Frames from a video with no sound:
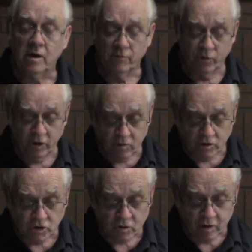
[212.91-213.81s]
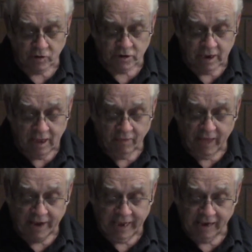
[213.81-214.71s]
for your assurance
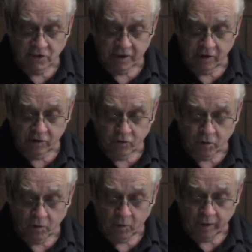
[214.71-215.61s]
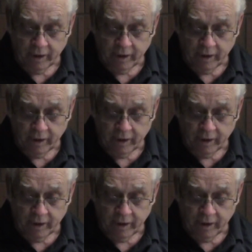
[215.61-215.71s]
that He is in control.